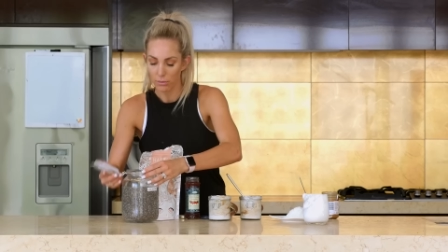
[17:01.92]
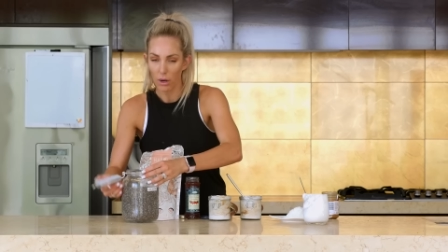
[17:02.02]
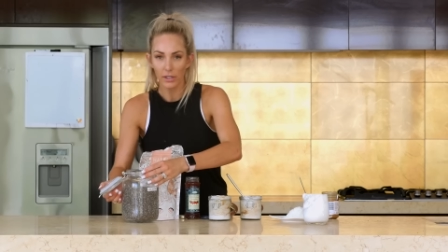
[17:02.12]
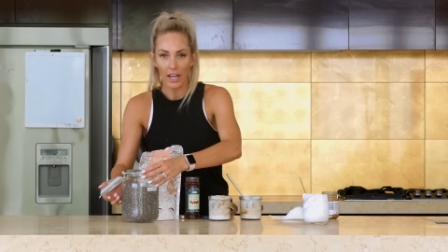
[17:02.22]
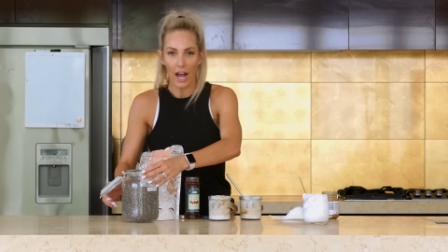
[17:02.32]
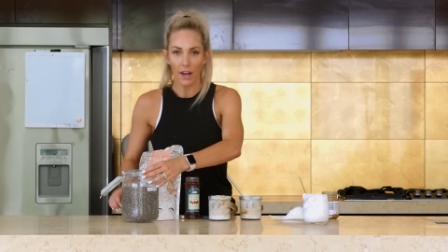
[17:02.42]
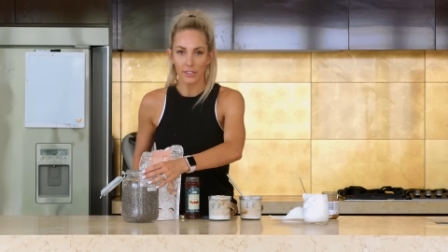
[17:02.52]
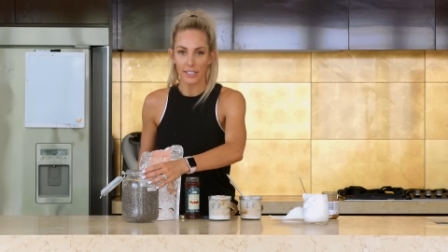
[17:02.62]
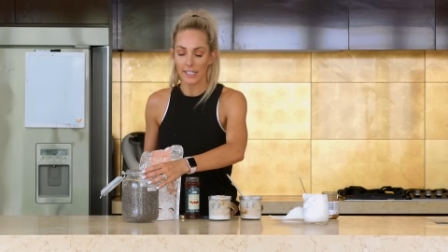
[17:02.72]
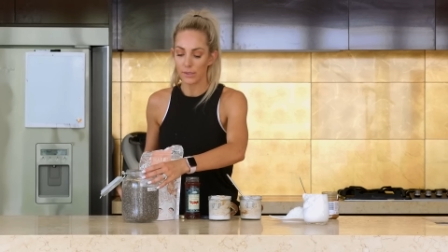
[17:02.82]
probably half a
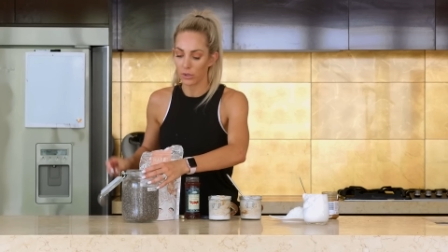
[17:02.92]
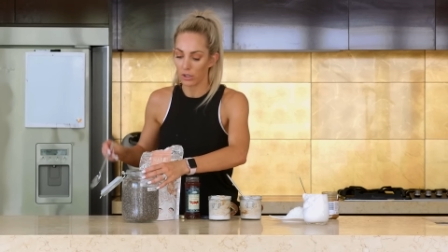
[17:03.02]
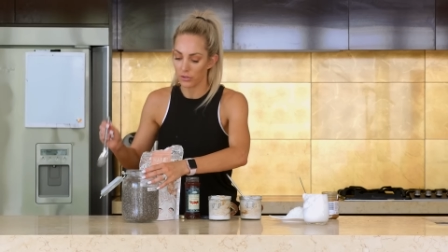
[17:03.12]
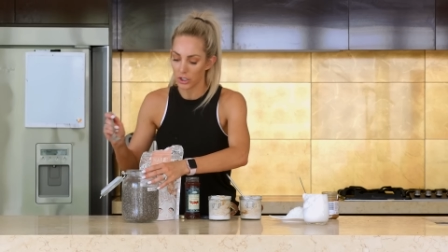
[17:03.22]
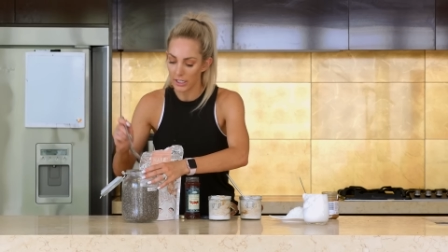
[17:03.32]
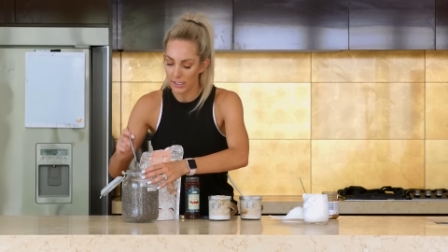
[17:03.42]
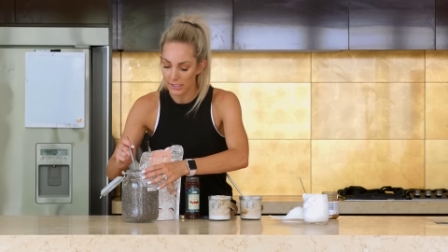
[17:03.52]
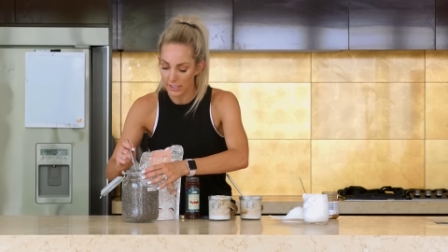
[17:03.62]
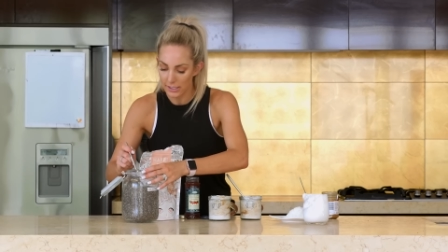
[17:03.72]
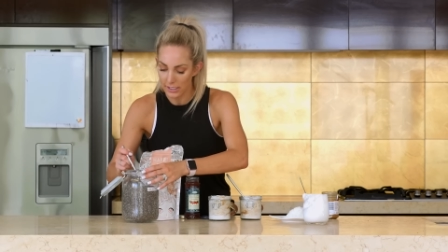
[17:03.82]
teaspoon of chia
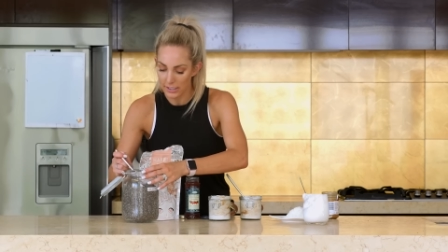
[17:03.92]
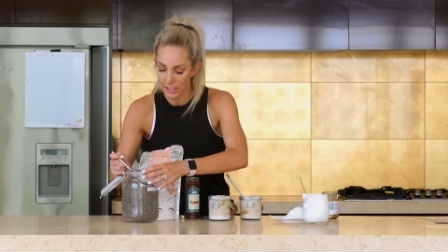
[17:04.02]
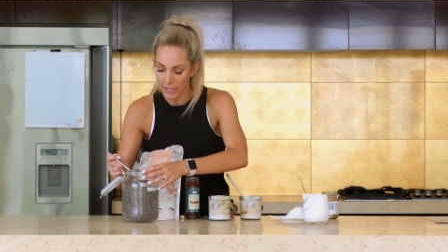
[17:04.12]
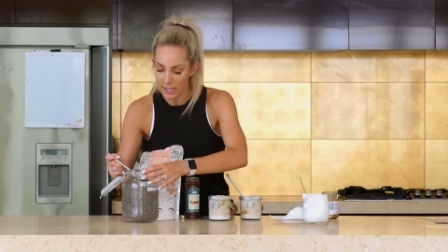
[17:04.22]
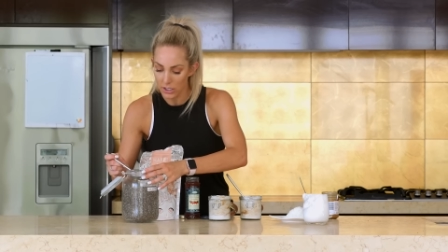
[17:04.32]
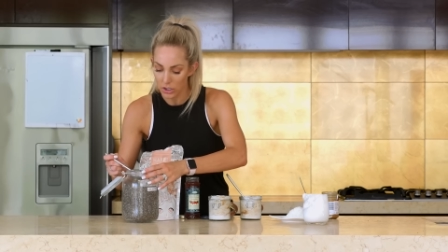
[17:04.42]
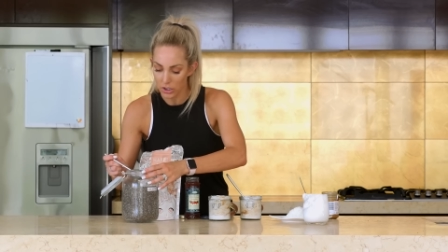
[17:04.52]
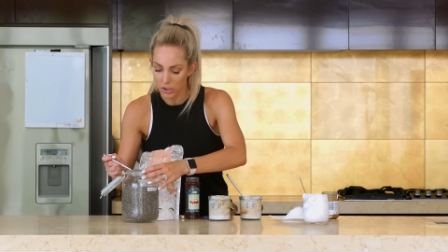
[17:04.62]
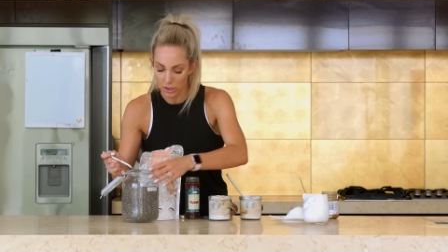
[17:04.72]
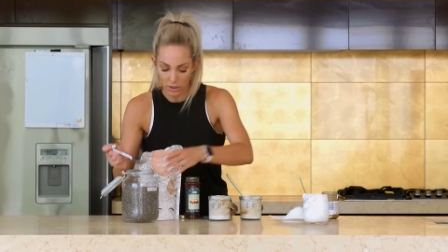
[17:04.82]
seeds into each,